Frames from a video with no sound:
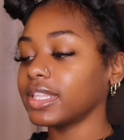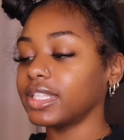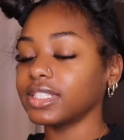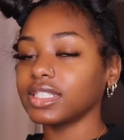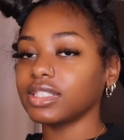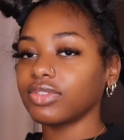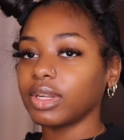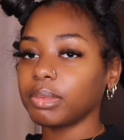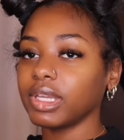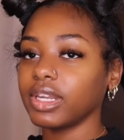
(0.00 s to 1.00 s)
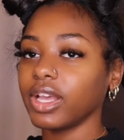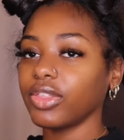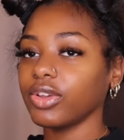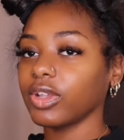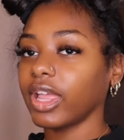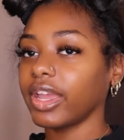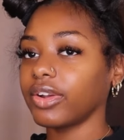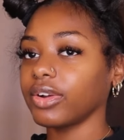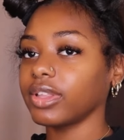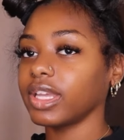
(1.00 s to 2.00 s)
This is gonna be another like
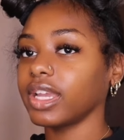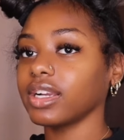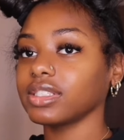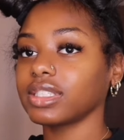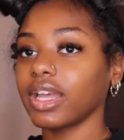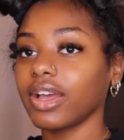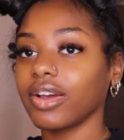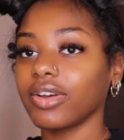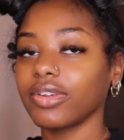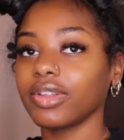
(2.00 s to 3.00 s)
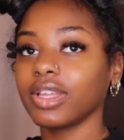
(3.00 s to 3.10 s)
curly hairstyle.